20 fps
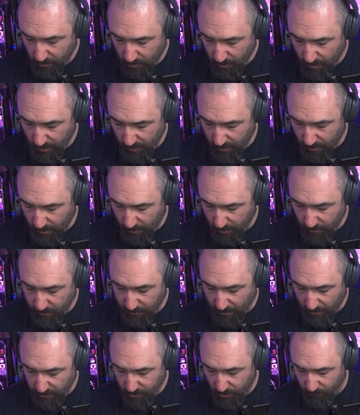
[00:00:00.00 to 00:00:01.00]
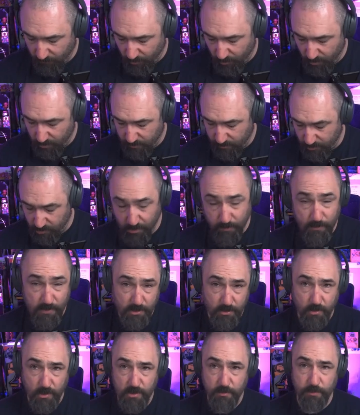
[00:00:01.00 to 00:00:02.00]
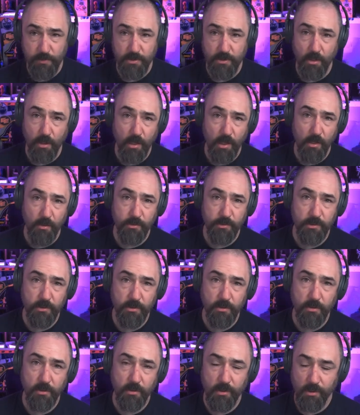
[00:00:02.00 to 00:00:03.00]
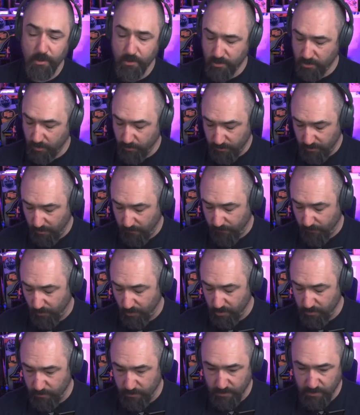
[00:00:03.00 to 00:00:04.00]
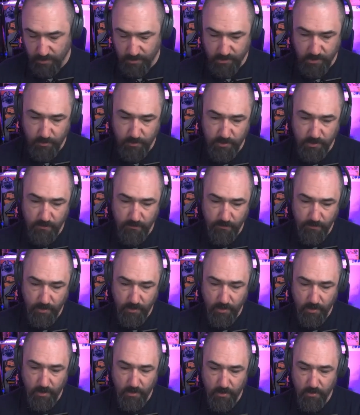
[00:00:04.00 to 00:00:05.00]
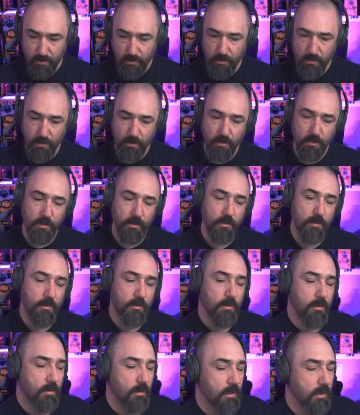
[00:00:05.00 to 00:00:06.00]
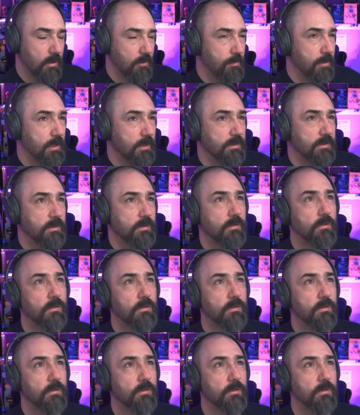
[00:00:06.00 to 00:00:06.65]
It was actually over Christmas. She missed Christmas at our house. She wasn't here for Christmas because she was in a place.